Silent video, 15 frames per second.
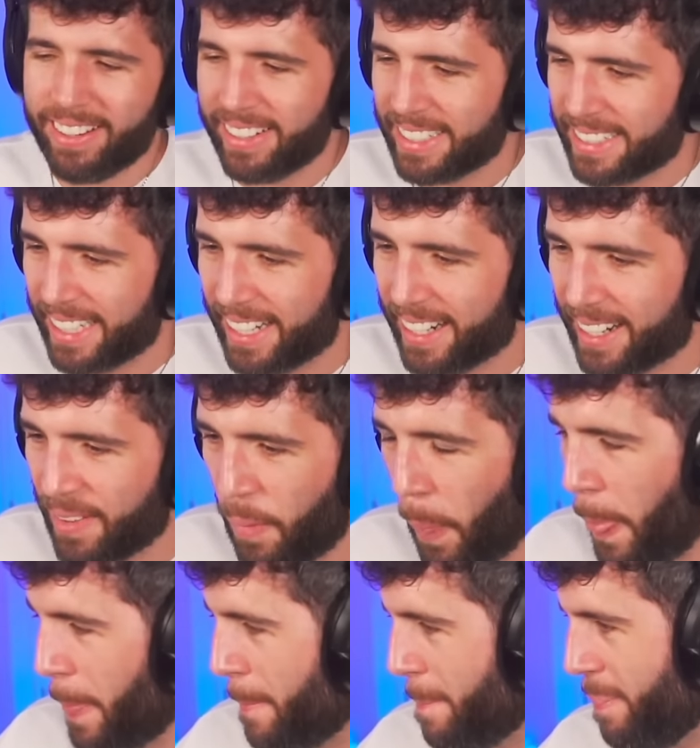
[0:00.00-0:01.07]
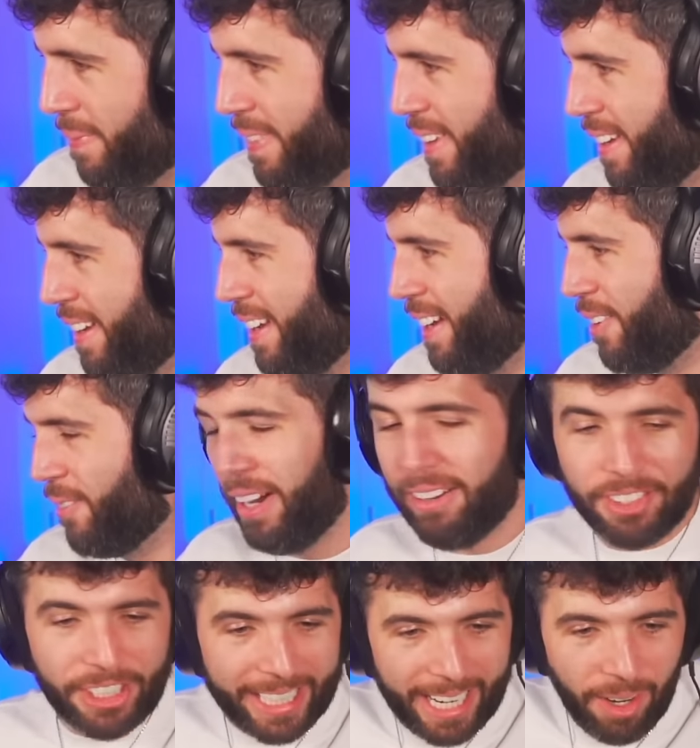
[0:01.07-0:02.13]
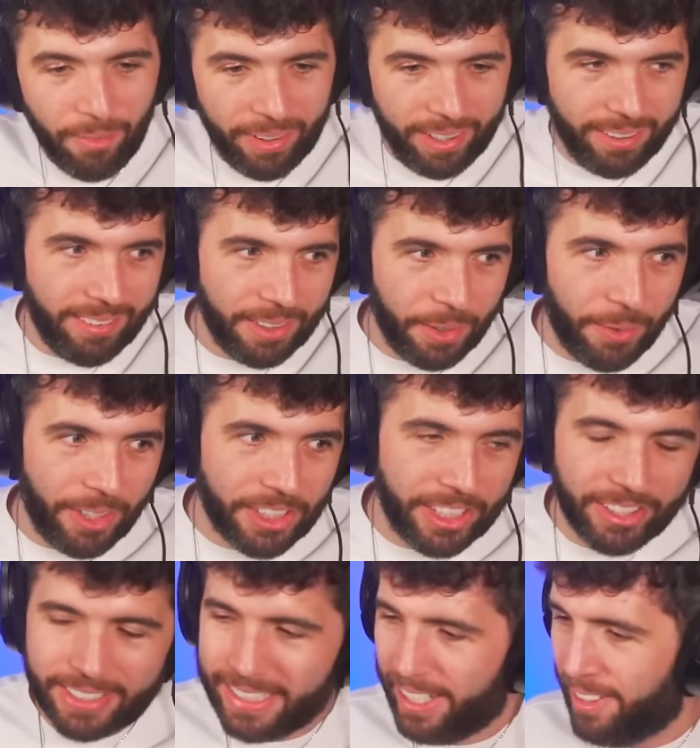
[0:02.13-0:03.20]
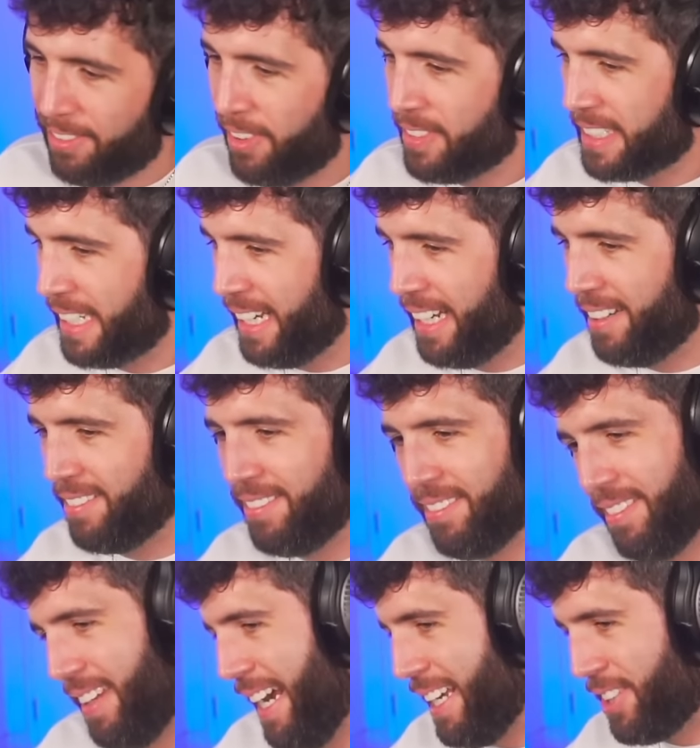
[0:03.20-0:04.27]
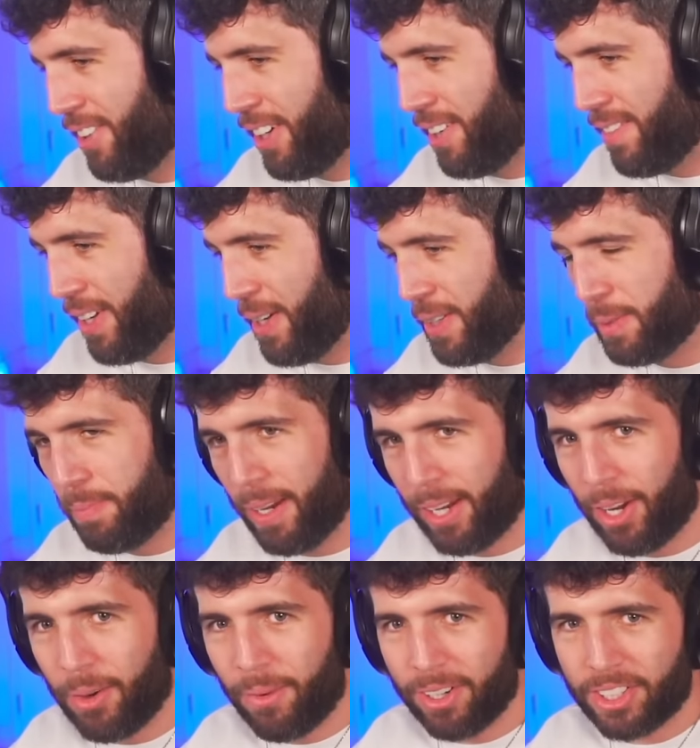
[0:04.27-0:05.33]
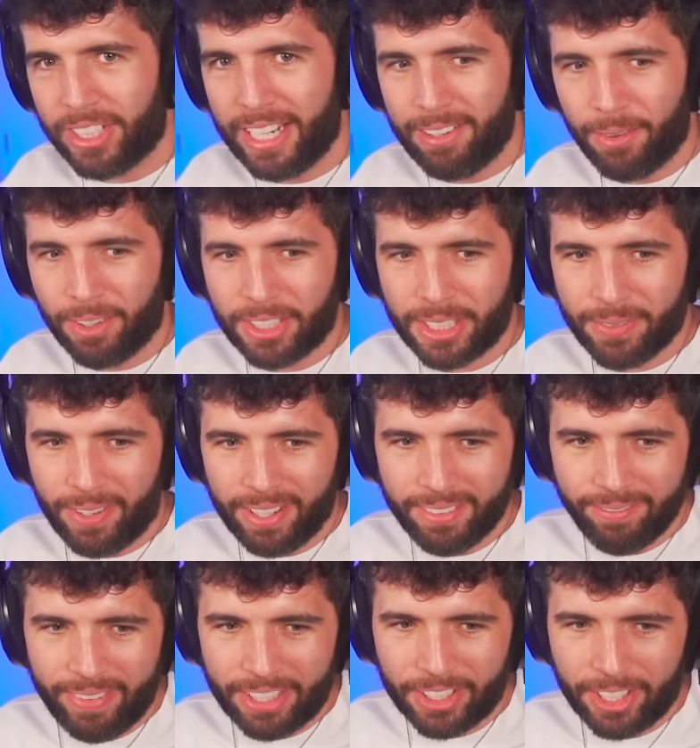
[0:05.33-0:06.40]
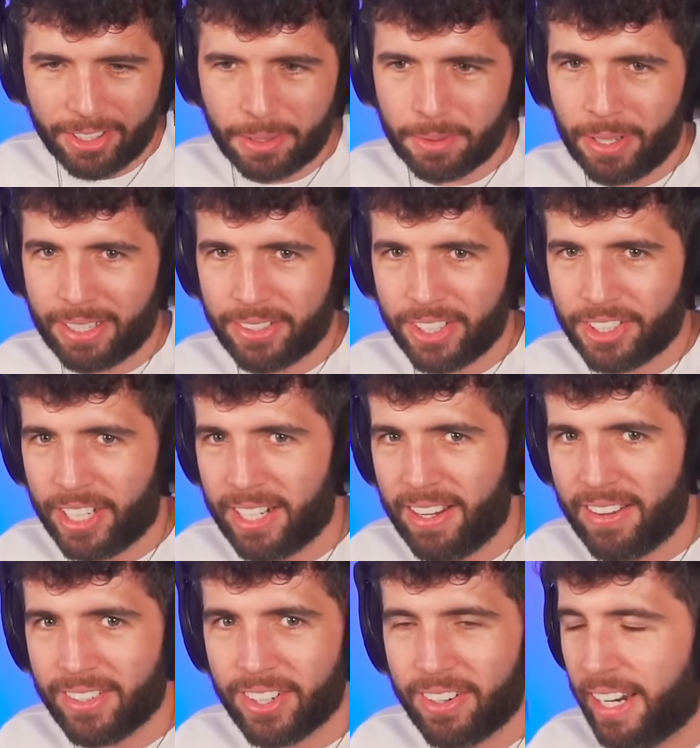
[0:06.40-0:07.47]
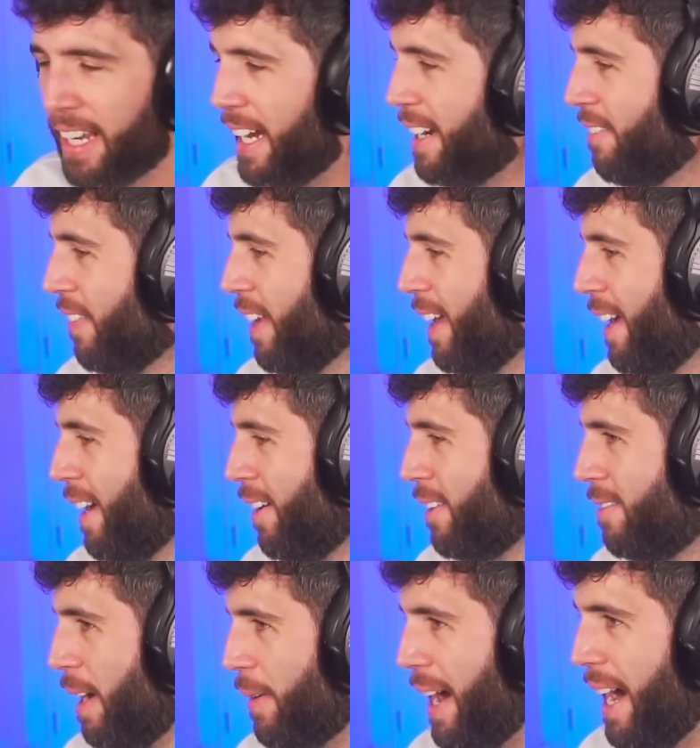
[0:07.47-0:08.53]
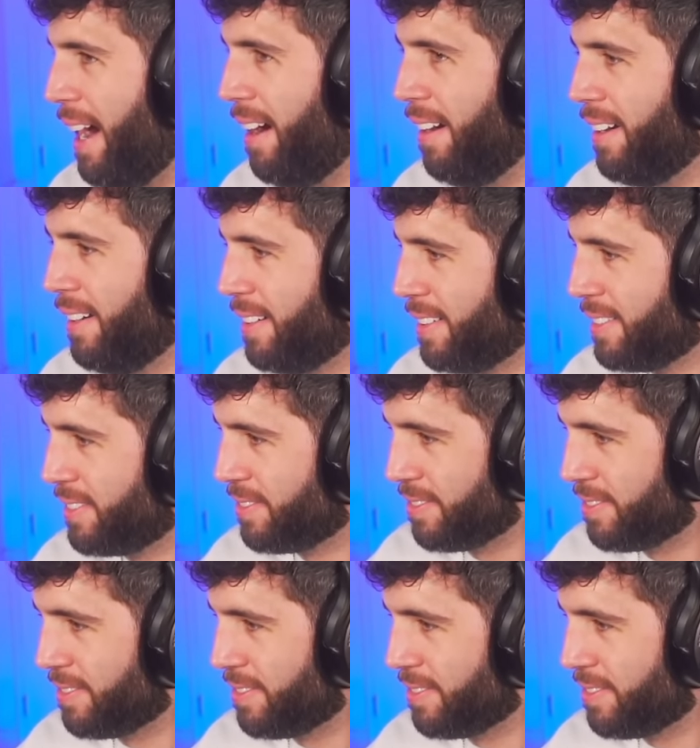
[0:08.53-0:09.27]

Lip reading: Very sick. Well, check out Will. You want to watch it yourself, obviously. It's already got views, but go watch it if you watch this one. Make sure you go subscribe to his channel if you haven't already. Farewell!